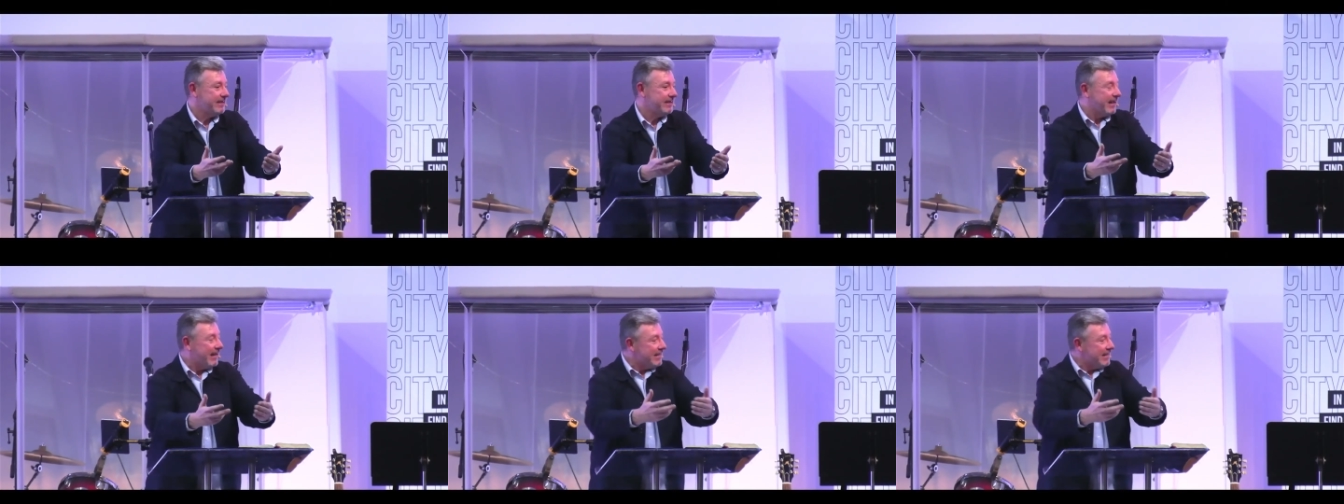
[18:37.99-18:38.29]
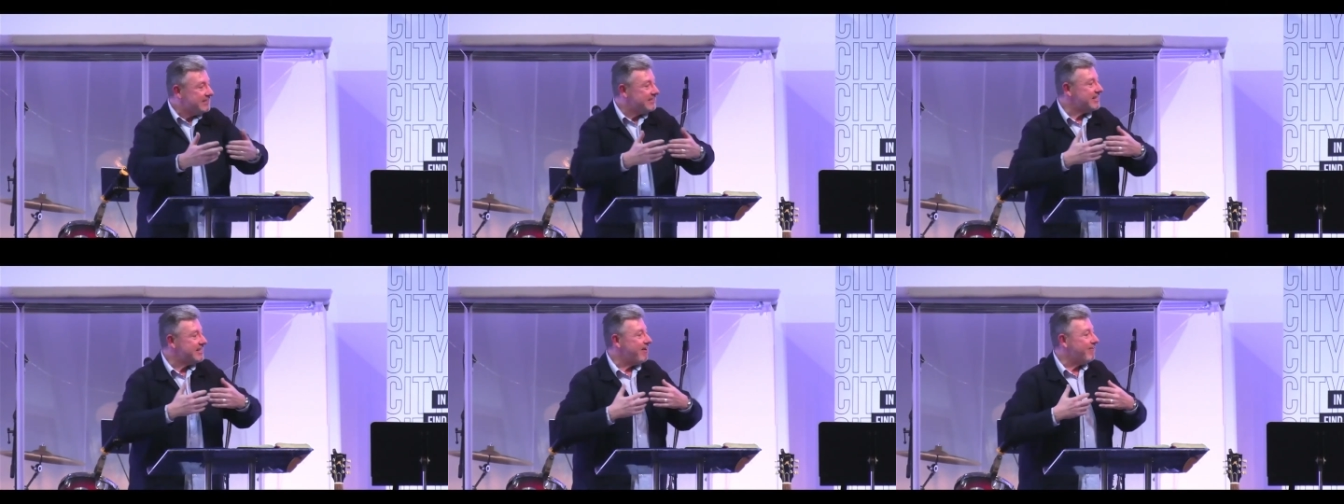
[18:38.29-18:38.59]

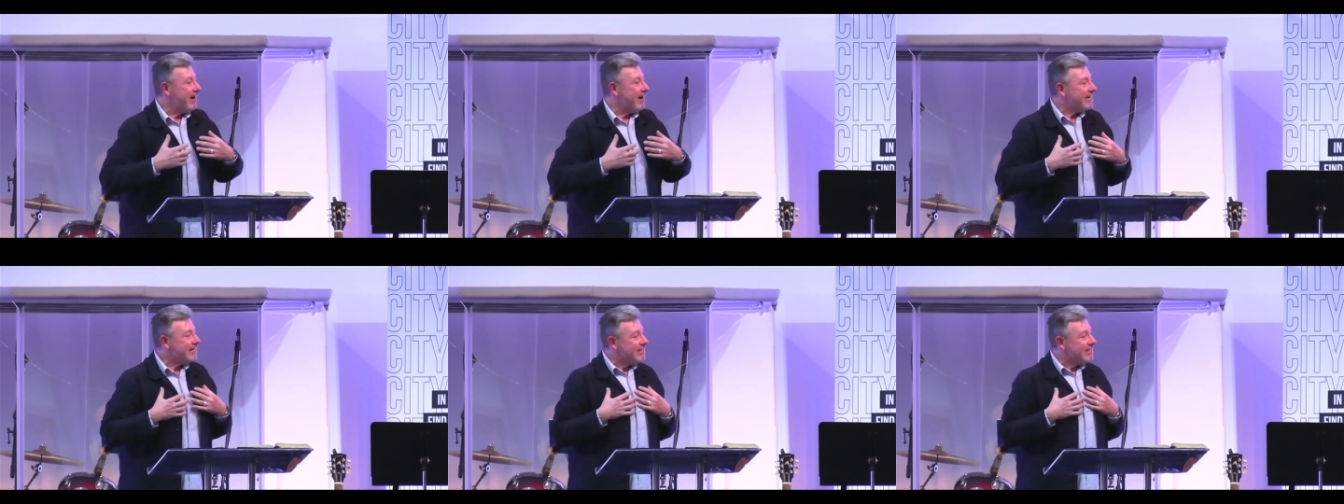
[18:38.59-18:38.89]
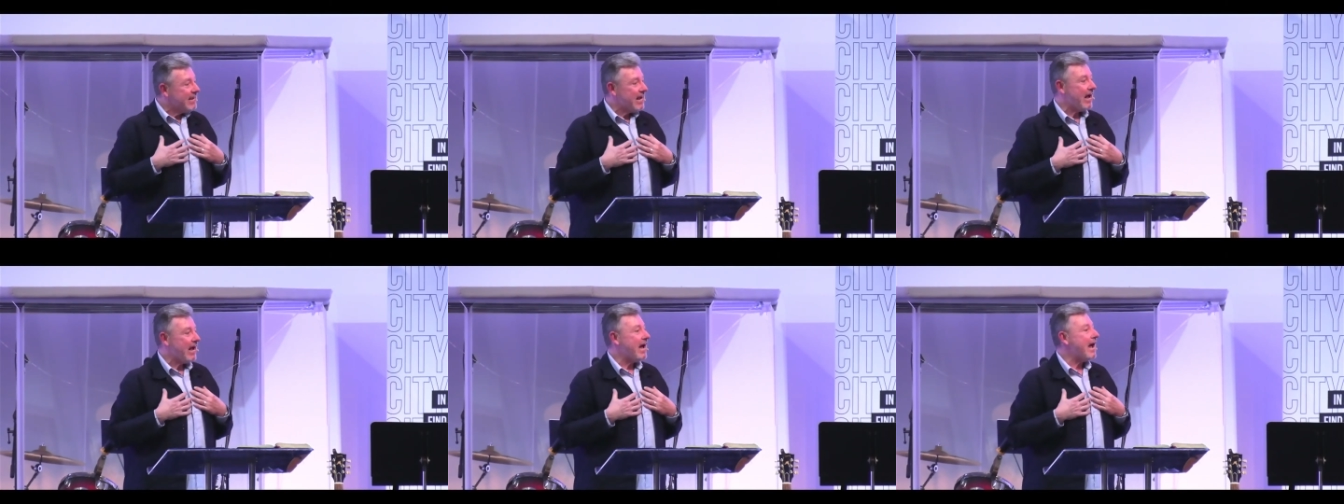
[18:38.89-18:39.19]
Is there a
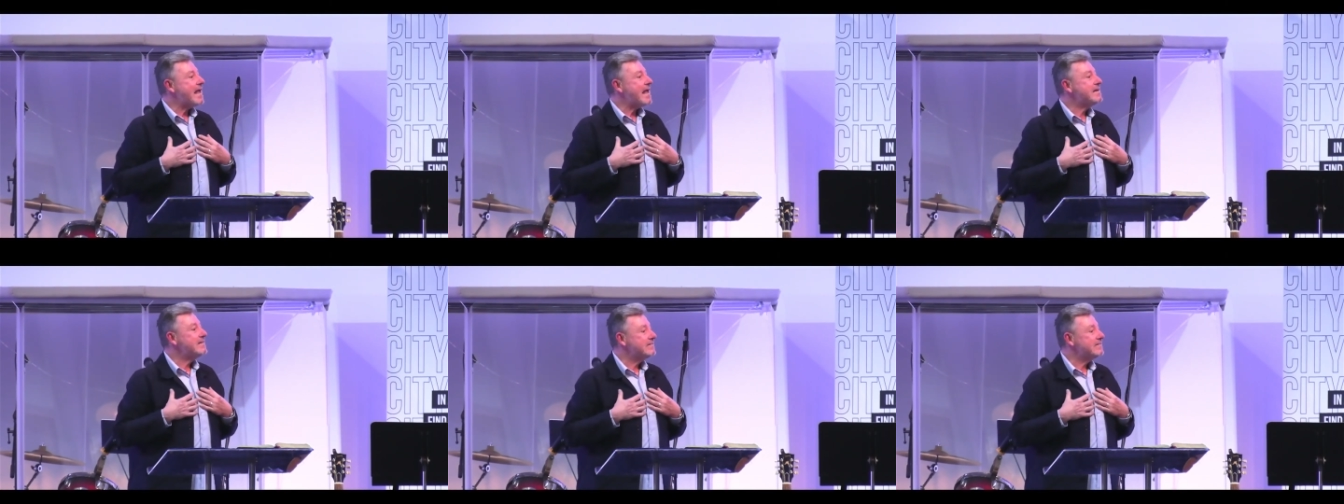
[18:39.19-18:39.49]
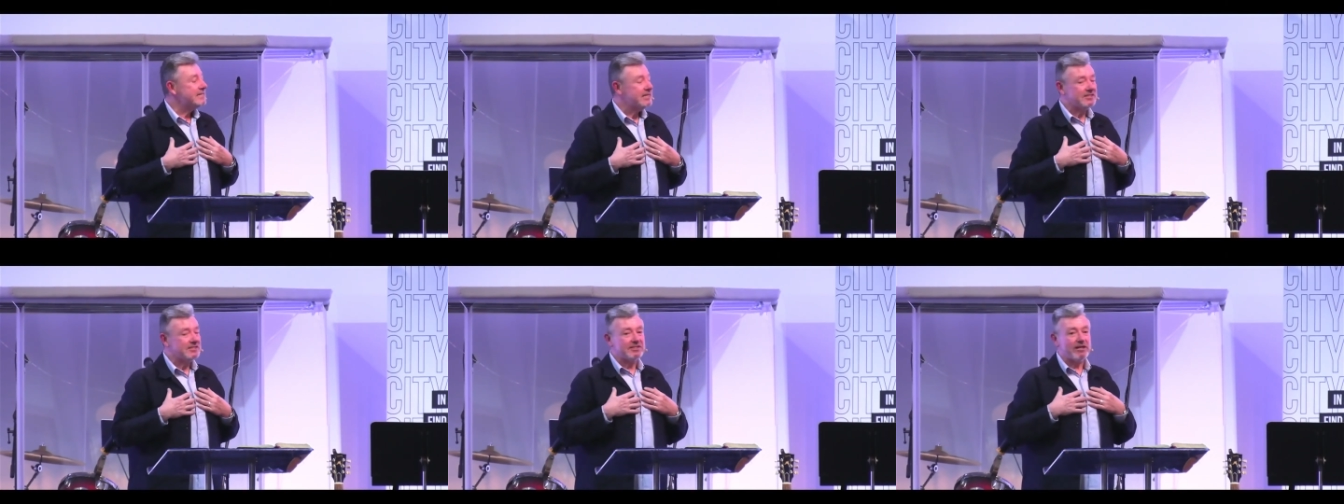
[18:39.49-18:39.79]

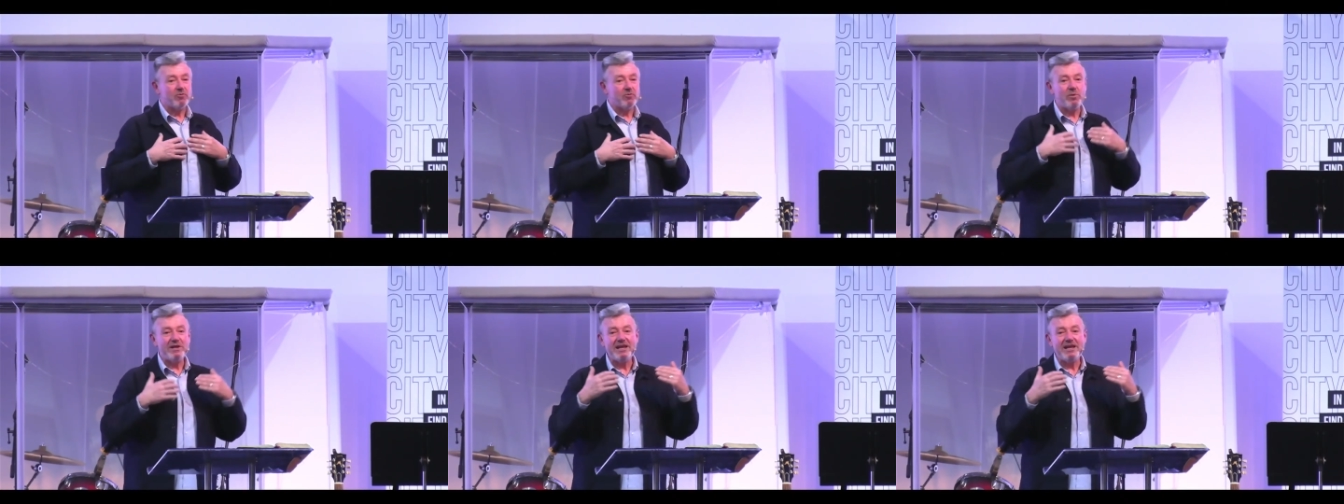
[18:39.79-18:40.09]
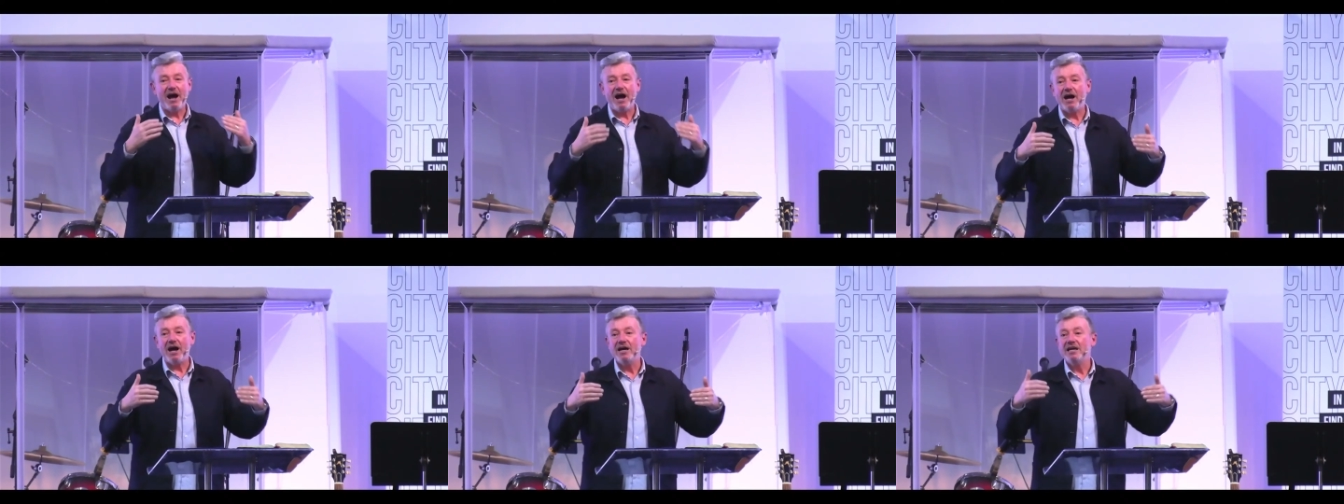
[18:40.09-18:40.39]
kindness that we
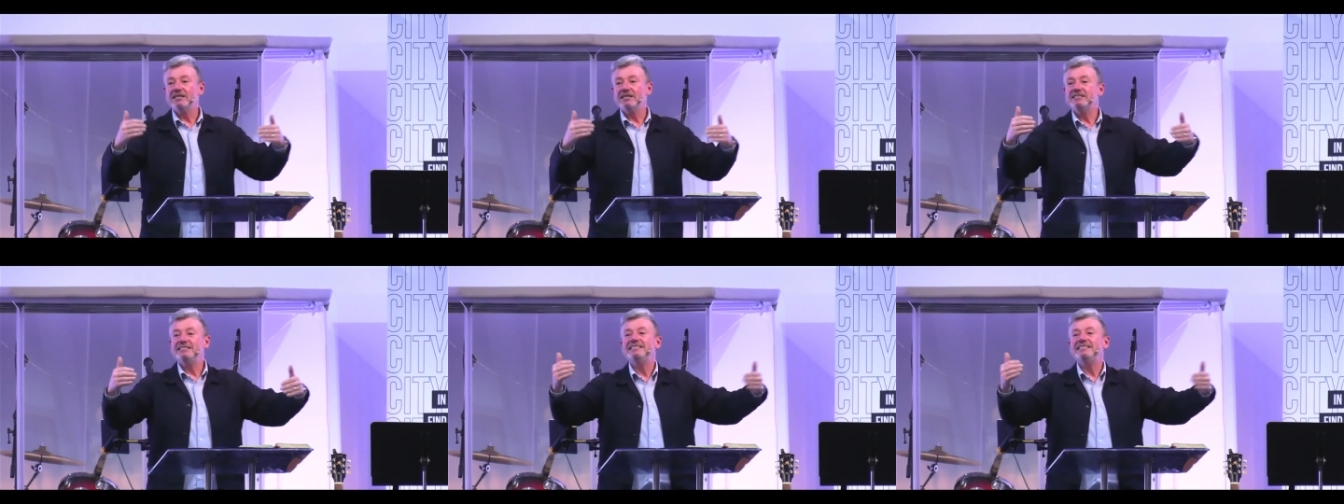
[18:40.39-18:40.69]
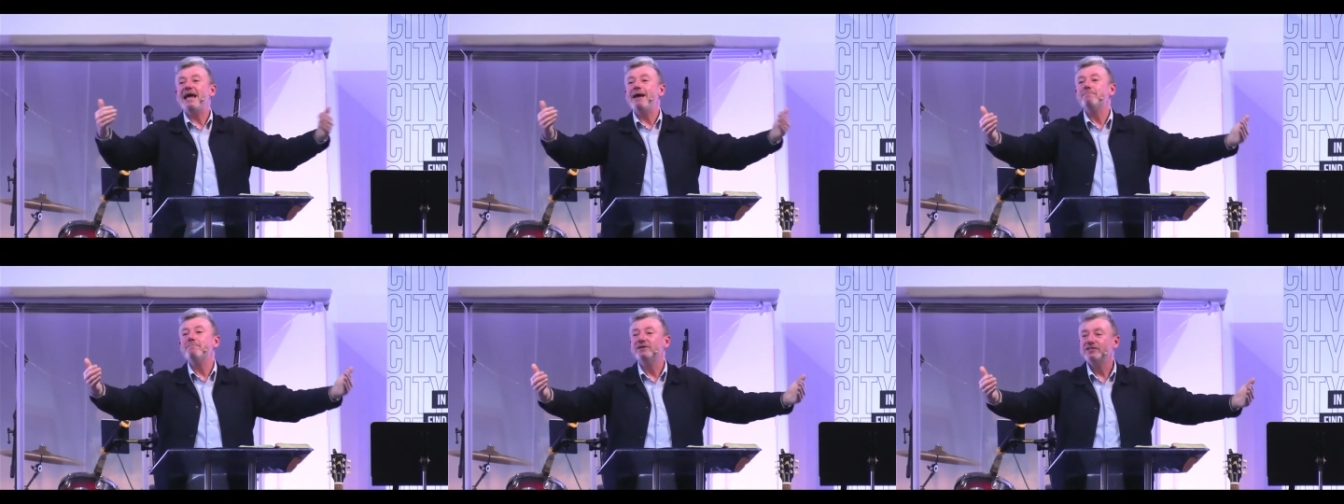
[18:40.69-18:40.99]
are
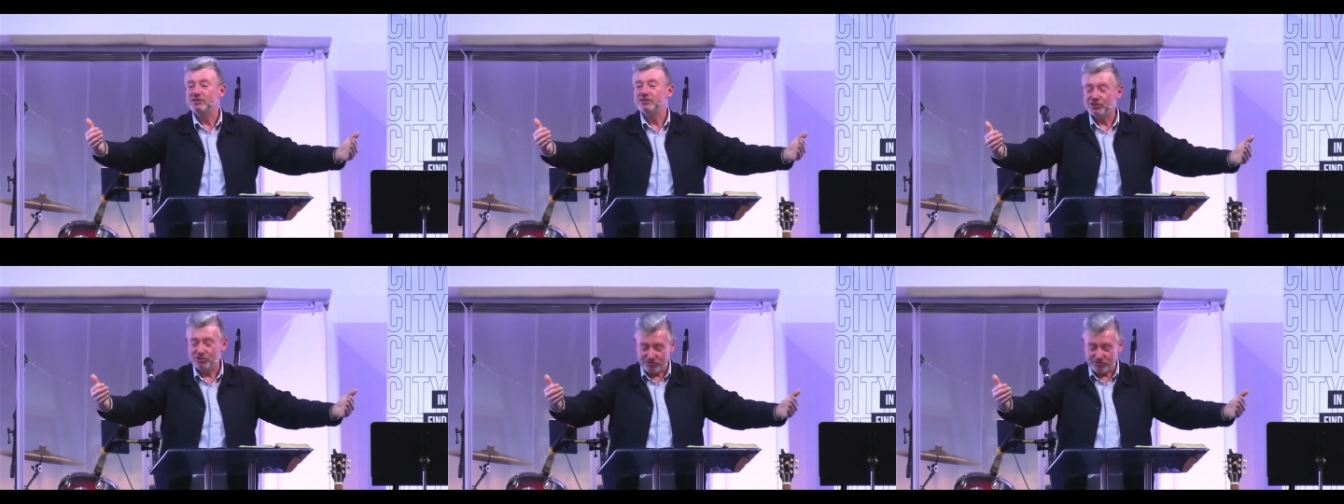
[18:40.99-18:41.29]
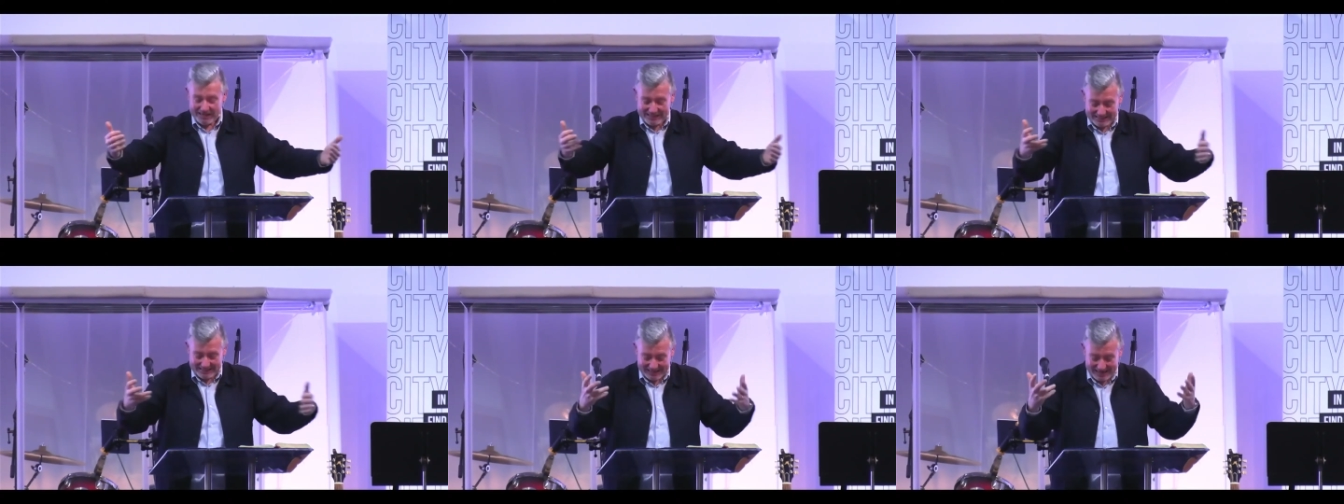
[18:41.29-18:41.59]

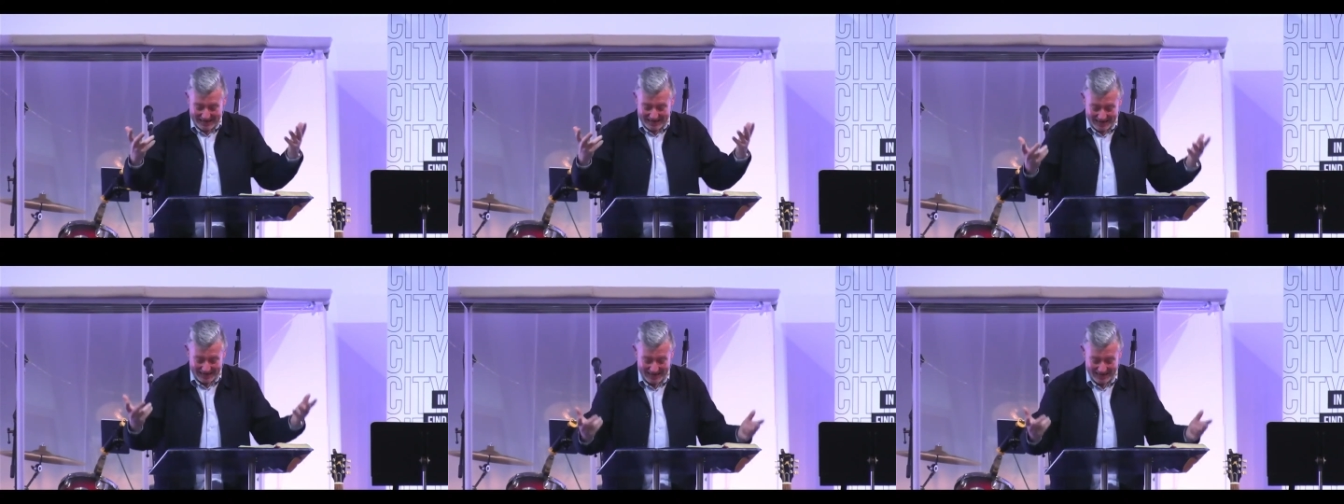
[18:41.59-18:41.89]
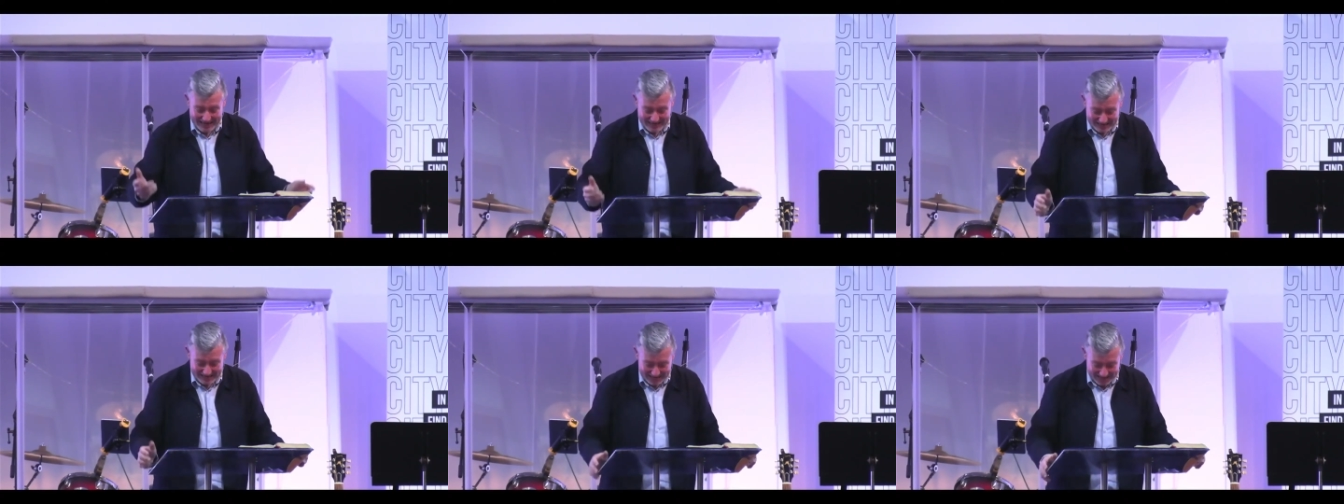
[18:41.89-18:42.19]
demonstrating
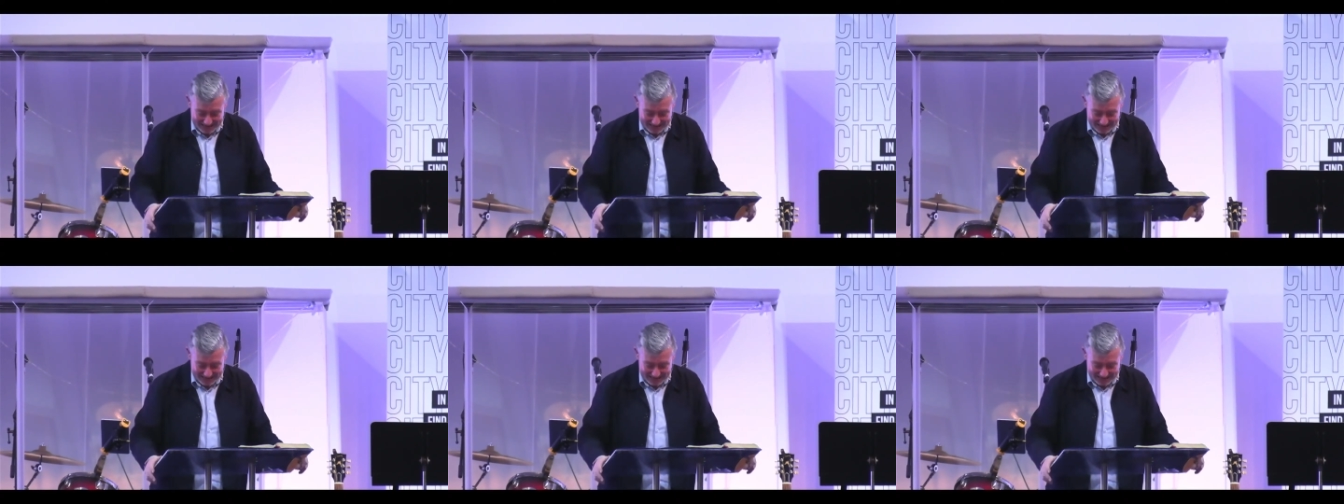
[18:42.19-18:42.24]
in